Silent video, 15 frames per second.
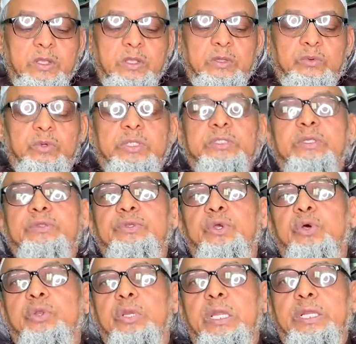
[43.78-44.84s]
What is
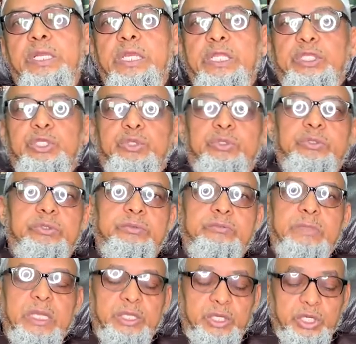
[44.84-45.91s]
your religion?
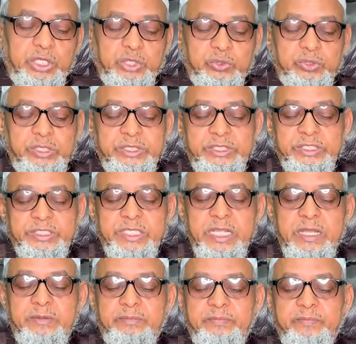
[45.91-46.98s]
My religion is
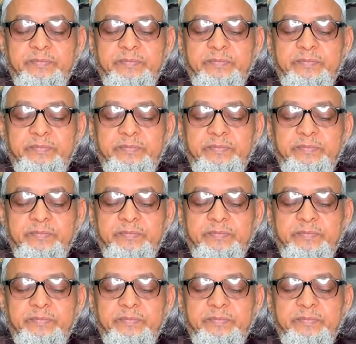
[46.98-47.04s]
Islam.